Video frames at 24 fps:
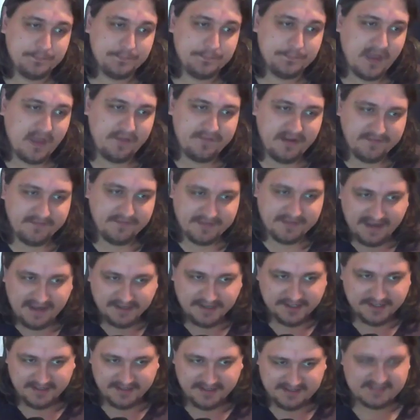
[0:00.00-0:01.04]
I've never
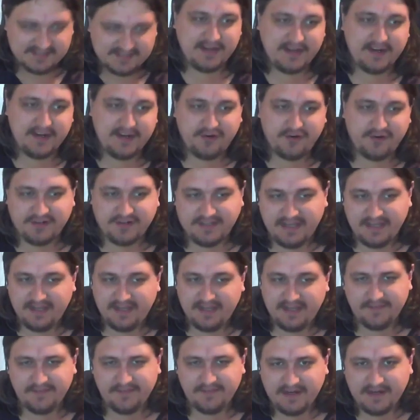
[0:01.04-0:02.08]
actually seen a
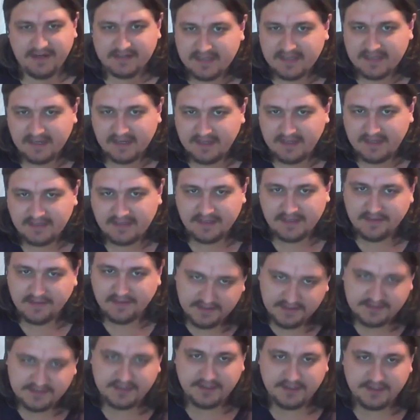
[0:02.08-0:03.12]
critique of Anita Sarkeesian
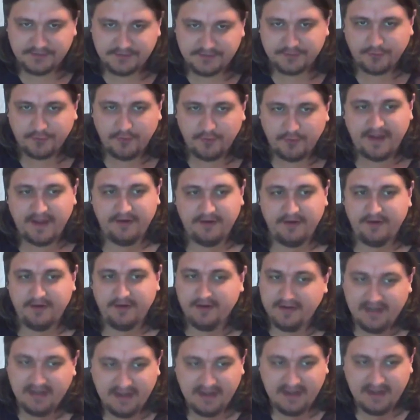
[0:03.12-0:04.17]
that didn't strawman her.
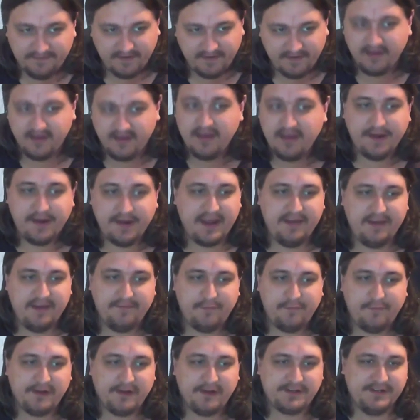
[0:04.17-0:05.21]
Never. And I have
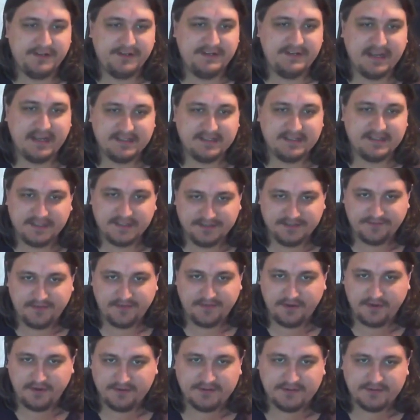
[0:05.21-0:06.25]
watched dozens of
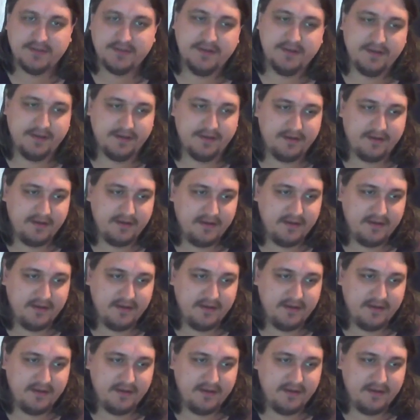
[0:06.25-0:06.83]
those. Yeah.